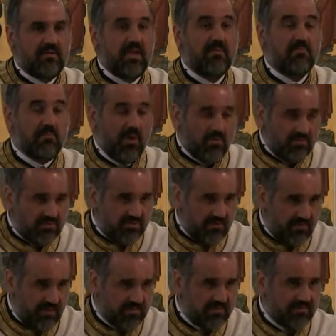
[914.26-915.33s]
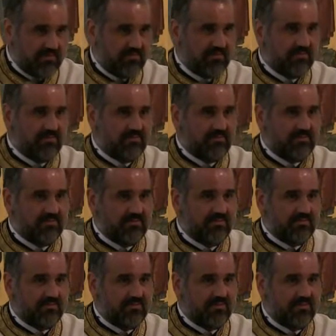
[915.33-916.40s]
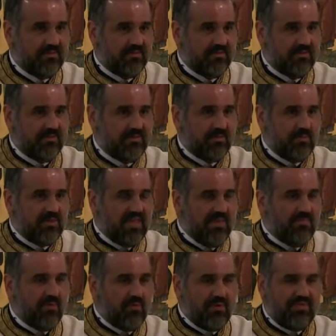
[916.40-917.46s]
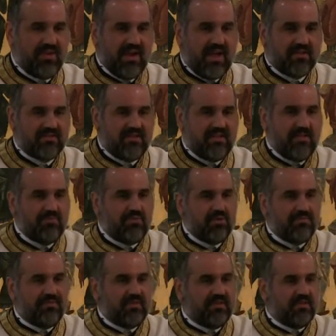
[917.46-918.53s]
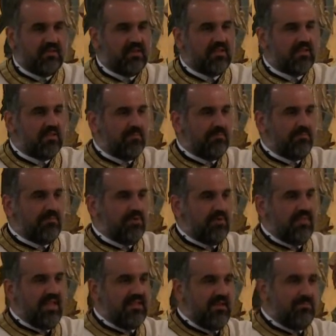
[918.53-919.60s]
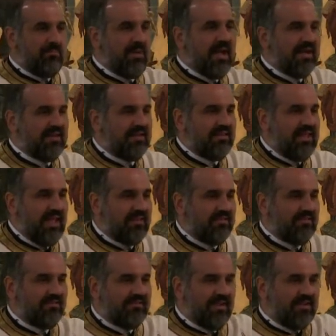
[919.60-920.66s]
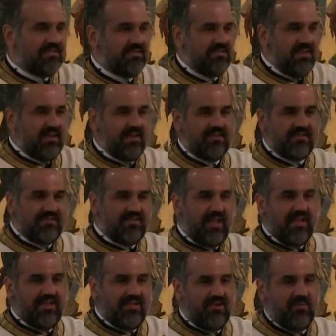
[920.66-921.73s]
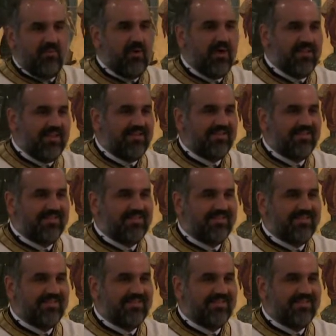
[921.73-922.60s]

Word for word: Yet most of us, we keep our Orthodoxy in that beautiful little, you know, that little pocket calendar, nice and in our, tight in our wallet,